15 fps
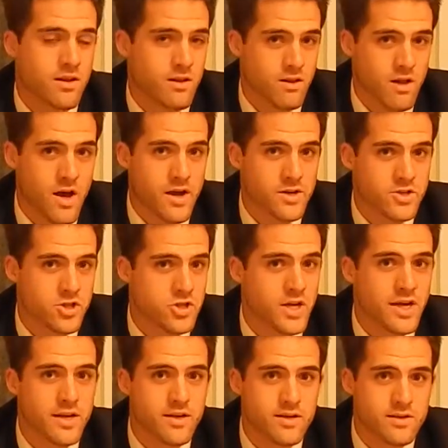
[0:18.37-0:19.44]
A lot of
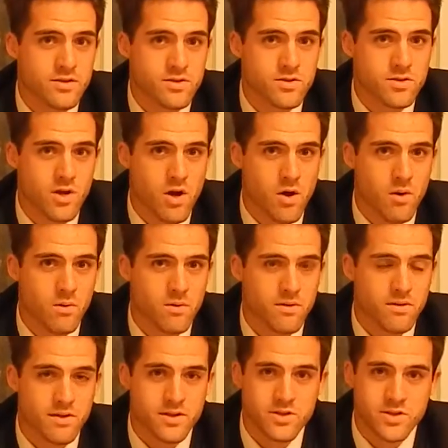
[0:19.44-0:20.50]
shit. So
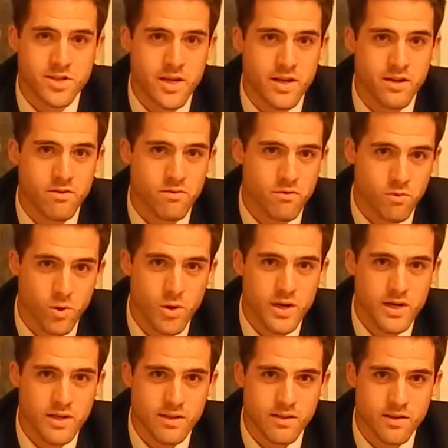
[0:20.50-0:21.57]
let's take you through
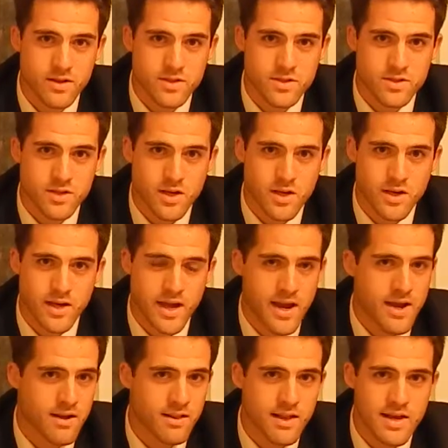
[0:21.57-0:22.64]
it. Let's
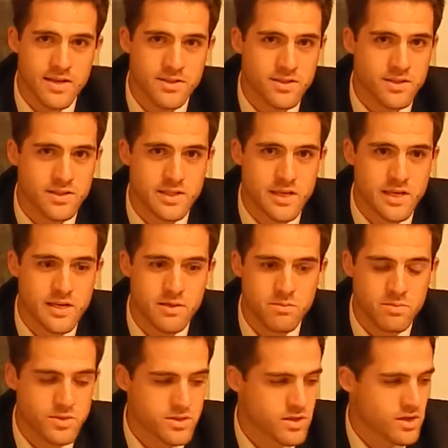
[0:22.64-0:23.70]
analyze the
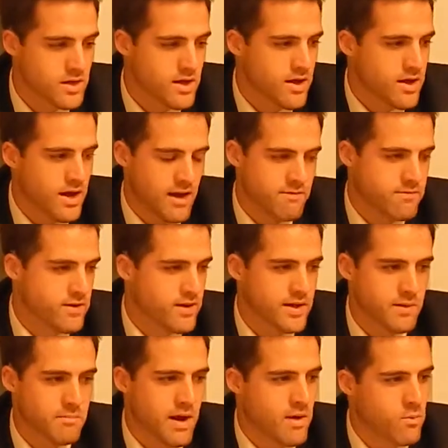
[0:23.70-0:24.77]
teams. I feel
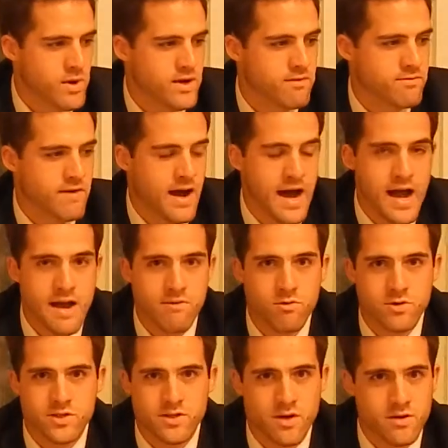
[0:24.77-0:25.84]
like by Week 5
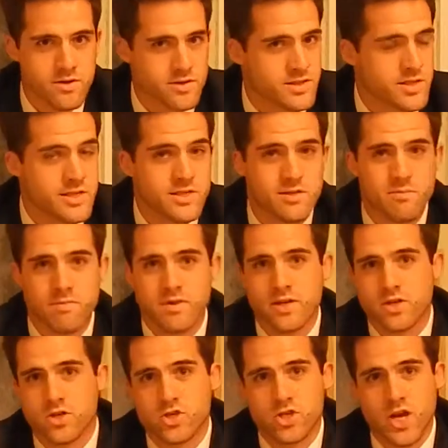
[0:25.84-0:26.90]
we're starting to see some
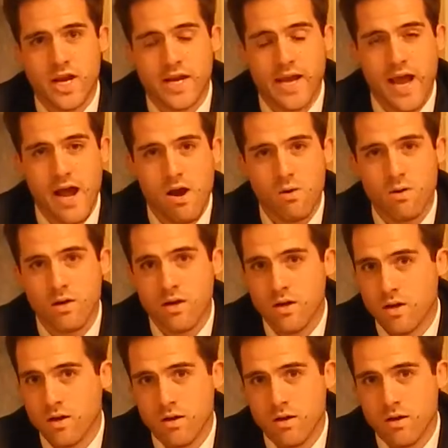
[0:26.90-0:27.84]
things shake out.